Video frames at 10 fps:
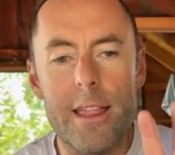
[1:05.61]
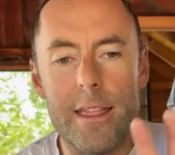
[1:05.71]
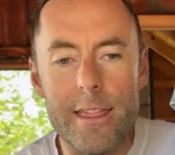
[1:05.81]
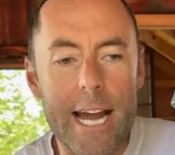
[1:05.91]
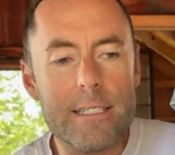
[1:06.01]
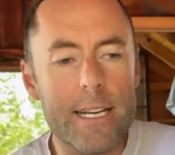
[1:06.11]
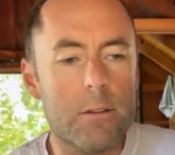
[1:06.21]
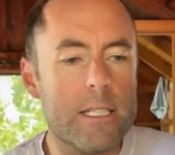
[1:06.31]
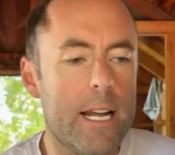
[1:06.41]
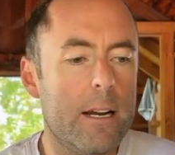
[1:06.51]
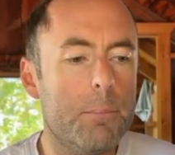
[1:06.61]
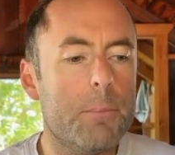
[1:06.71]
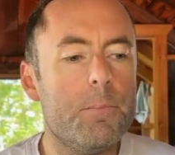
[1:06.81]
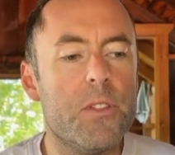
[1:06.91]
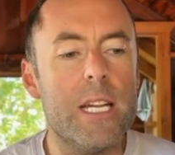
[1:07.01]
That's now set up.
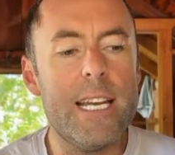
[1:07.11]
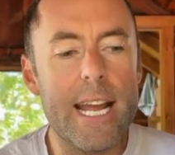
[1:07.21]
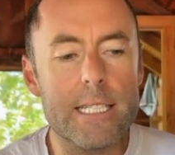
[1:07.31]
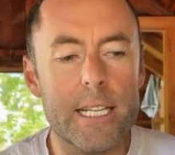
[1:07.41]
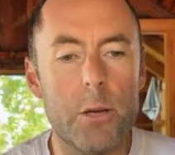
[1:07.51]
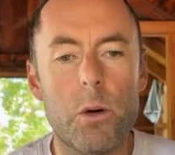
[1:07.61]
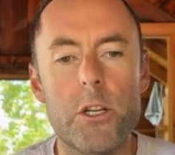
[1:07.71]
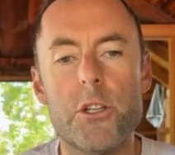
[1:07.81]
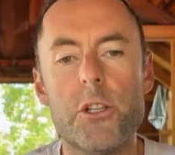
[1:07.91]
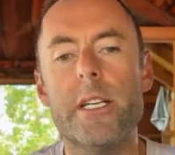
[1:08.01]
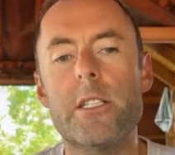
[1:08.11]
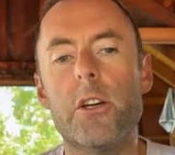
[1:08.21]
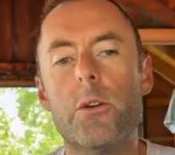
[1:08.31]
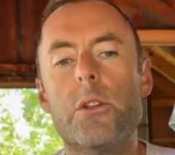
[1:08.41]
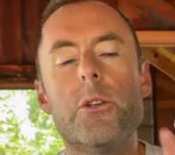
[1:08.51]
The next thing you want to do is
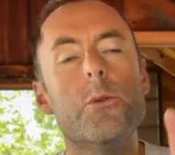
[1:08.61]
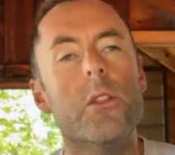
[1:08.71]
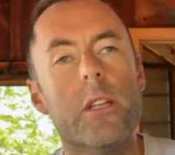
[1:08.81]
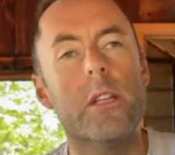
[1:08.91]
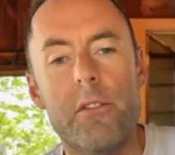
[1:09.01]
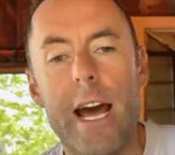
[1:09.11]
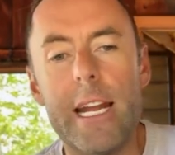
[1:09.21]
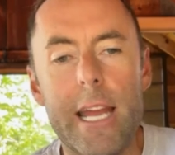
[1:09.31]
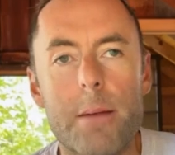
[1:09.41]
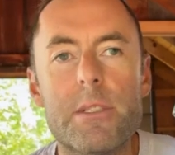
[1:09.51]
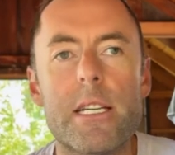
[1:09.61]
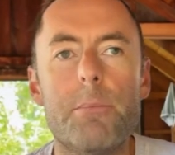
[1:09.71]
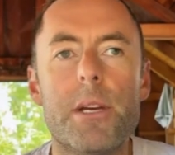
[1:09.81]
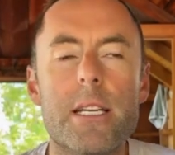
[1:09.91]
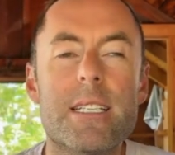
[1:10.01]
go to the Navattic
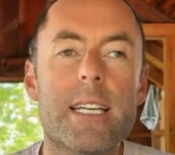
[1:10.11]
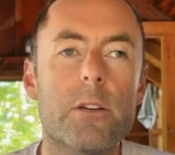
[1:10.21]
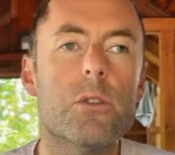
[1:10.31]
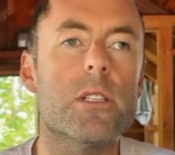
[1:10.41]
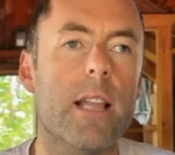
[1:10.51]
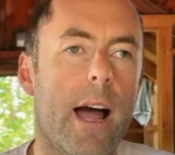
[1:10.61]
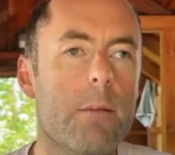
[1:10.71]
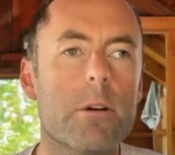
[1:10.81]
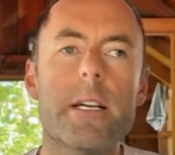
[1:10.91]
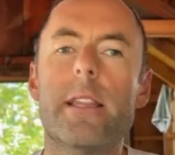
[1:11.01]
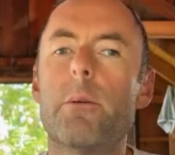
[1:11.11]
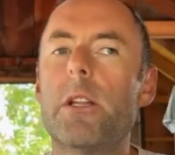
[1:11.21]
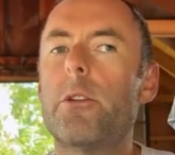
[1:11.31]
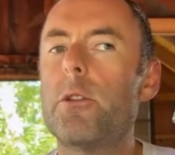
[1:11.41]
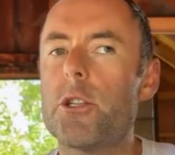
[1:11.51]
MCP skills library. They
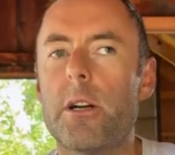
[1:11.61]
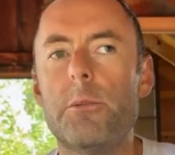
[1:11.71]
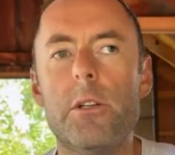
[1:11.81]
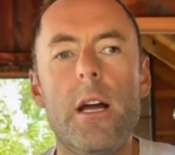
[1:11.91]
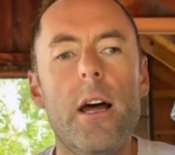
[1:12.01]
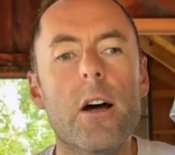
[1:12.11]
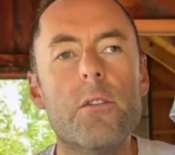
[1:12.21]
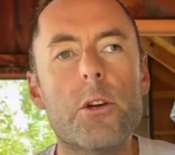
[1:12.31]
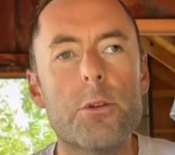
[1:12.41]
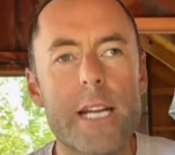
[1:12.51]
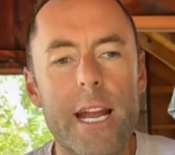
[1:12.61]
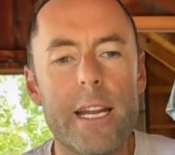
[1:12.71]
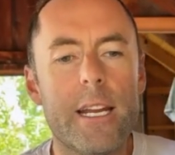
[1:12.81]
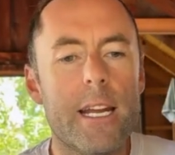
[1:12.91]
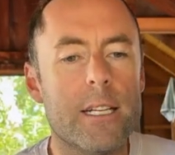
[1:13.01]
went through the trouble of
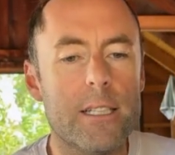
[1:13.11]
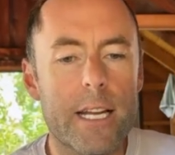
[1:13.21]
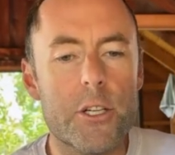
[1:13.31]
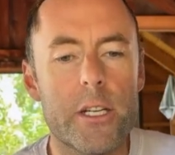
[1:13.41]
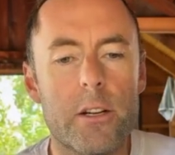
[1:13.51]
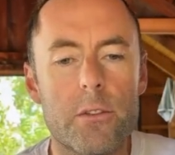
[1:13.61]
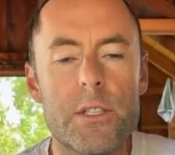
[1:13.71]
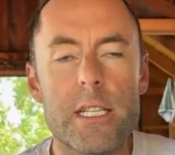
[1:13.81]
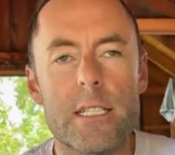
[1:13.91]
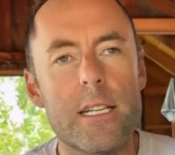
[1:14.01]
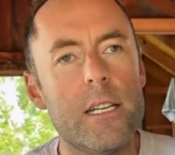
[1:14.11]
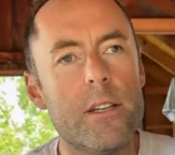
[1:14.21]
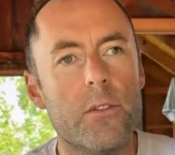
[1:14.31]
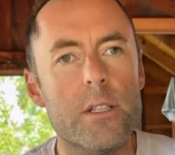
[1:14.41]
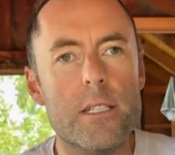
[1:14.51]
creating a collection here of 16
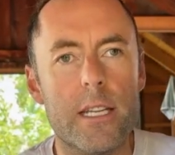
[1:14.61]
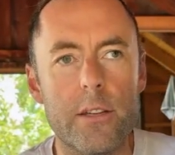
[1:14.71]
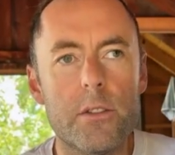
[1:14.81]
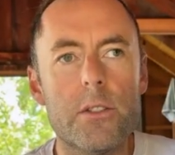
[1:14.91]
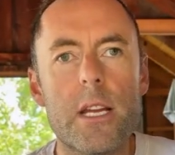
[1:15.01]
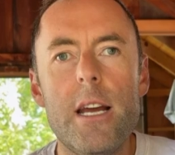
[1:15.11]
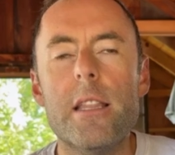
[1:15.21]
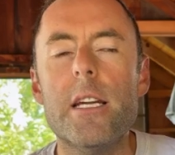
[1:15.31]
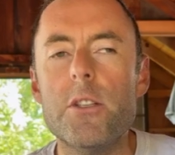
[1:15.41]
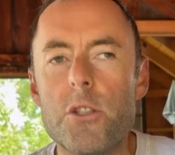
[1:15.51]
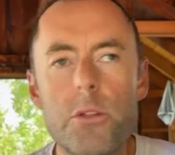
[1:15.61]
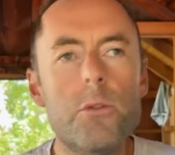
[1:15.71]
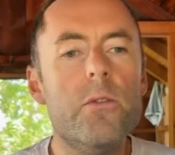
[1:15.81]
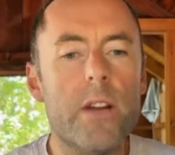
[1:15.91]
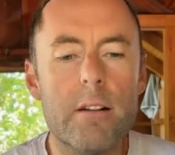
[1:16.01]
different skills that
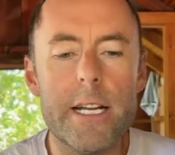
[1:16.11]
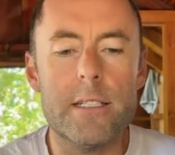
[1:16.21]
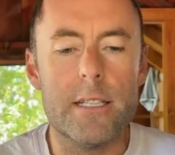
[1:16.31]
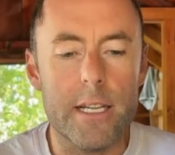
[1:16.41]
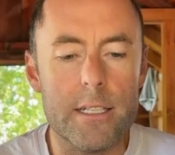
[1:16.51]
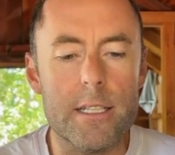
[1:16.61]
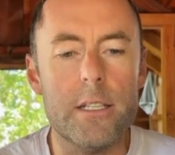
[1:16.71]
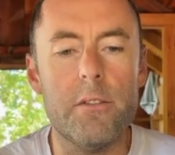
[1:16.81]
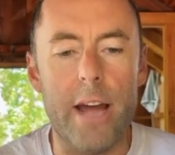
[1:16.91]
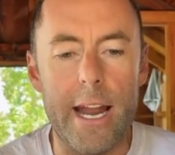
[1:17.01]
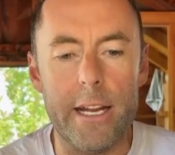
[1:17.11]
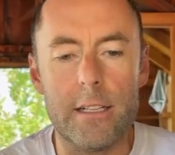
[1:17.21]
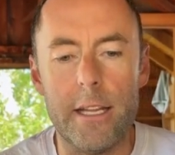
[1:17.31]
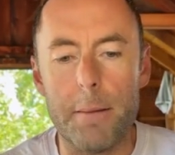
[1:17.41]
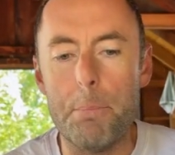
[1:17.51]
do various things in Navattic,
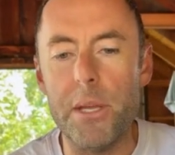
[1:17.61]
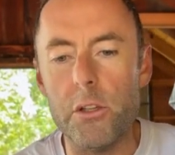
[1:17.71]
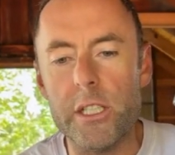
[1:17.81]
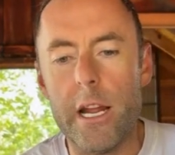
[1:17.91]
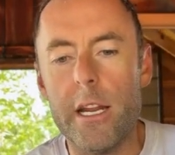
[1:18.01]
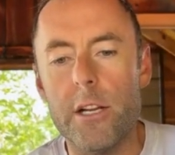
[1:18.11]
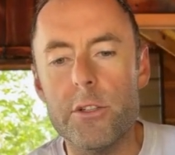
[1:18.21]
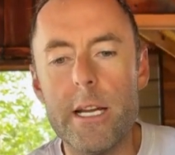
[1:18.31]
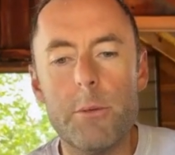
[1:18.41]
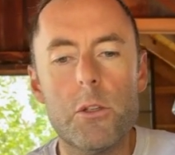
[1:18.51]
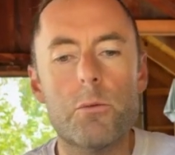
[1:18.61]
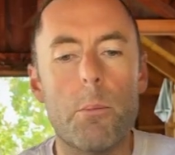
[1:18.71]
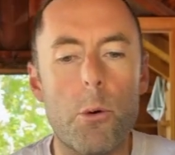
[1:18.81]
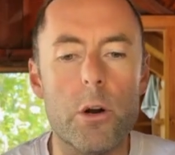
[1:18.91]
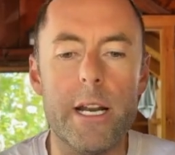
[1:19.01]
like build and edit your demos,
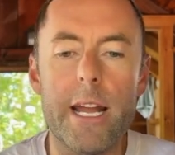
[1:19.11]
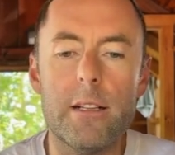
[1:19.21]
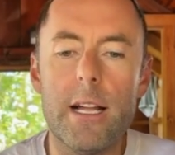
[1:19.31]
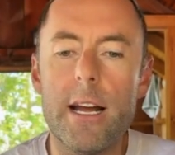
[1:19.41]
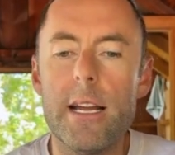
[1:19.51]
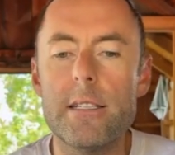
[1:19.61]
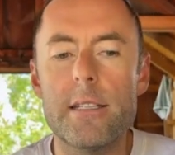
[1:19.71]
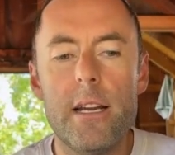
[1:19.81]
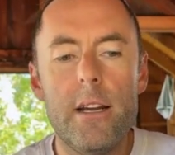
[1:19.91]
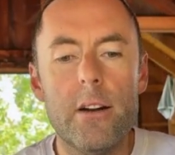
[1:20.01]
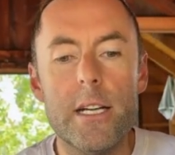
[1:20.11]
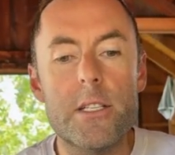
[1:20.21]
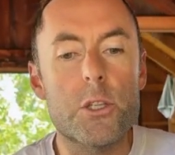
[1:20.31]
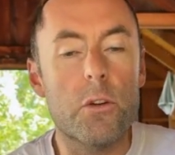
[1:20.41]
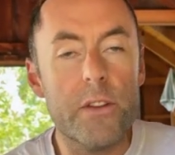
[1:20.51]
report and analyze, right?
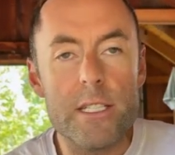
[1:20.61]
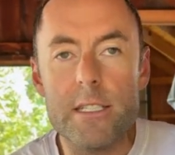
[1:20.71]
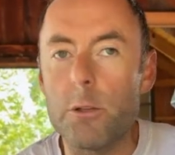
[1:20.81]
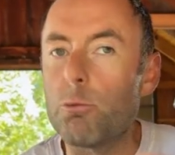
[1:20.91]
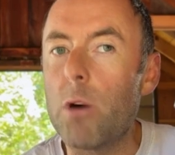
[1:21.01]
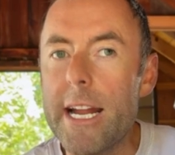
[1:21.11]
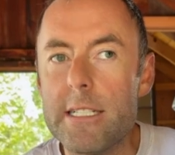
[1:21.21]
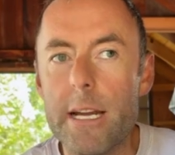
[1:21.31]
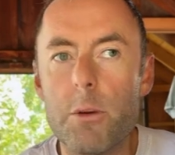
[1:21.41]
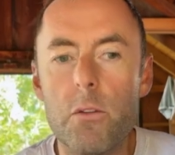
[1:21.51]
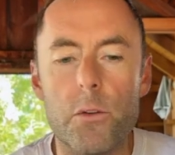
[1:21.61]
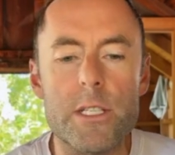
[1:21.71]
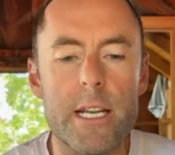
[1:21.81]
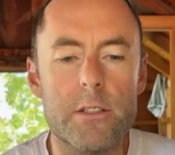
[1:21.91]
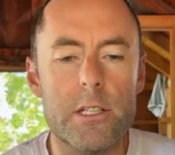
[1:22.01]
Surface the right demo for
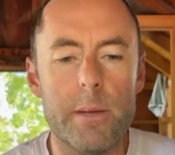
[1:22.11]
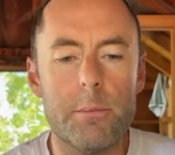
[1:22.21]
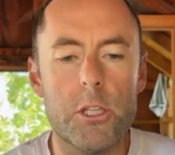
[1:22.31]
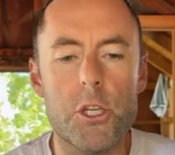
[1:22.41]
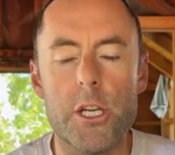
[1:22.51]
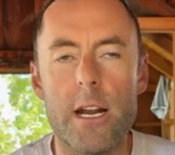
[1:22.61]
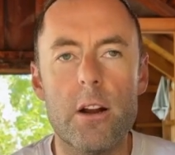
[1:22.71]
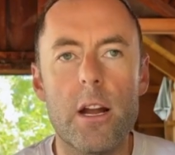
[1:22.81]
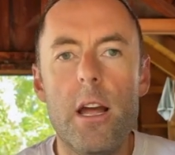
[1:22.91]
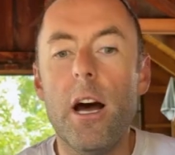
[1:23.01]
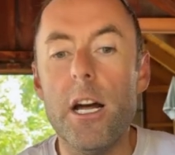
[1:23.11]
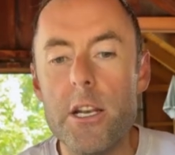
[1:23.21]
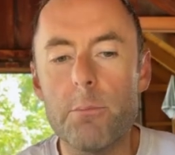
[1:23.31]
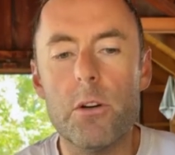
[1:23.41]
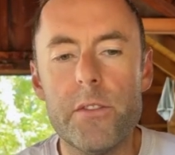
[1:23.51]
sales to be able to share, a
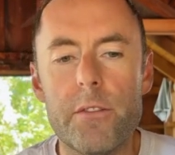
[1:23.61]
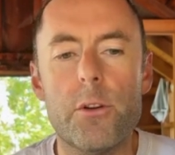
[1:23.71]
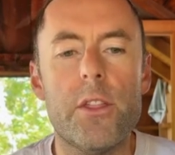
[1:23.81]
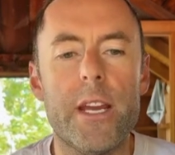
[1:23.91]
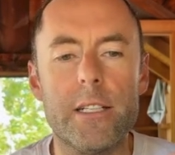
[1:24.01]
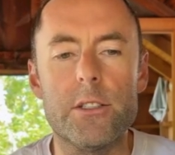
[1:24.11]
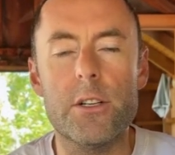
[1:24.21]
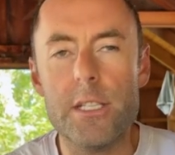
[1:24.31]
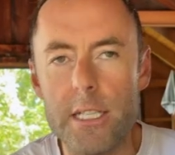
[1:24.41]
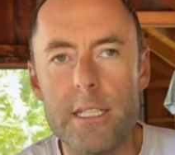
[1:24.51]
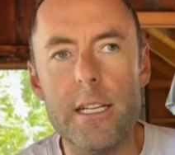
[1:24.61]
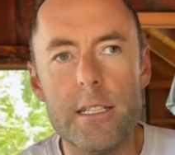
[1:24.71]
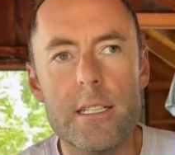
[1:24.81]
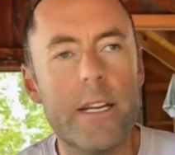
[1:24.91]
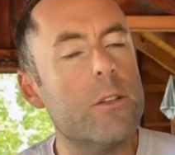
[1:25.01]
number of different things. There are
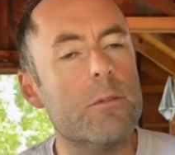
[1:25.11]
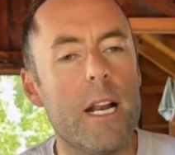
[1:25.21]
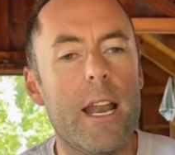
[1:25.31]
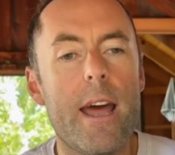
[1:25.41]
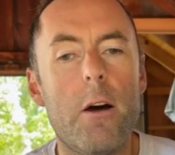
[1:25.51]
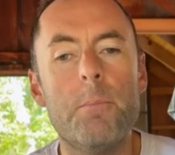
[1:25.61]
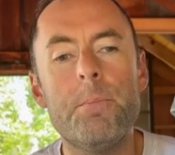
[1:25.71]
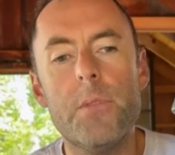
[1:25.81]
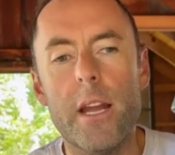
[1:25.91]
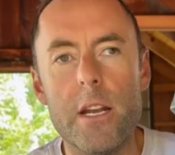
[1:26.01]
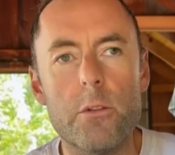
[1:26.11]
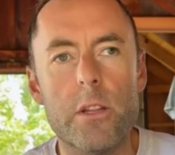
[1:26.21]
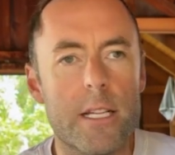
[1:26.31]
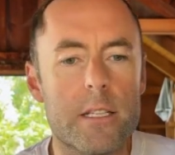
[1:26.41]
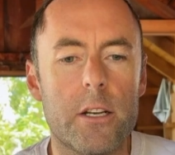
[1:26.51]
16 skills right now. I know that
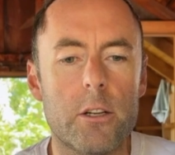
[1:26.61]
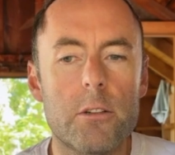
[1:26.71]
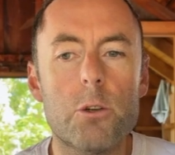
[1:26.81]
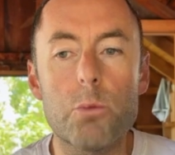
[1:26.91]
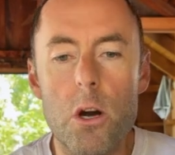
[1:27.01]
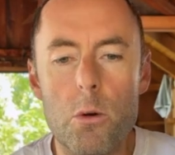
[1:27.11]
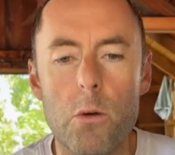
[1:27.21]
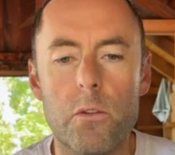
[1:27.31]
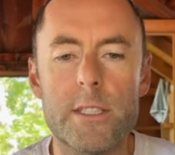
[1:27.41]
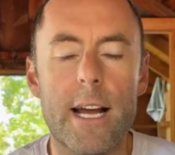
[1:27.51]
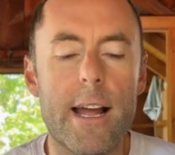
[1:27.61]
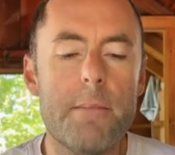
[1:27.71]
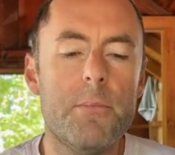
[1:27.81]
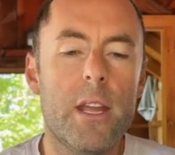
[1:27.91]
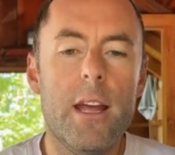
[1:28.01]
that's going to grow over time.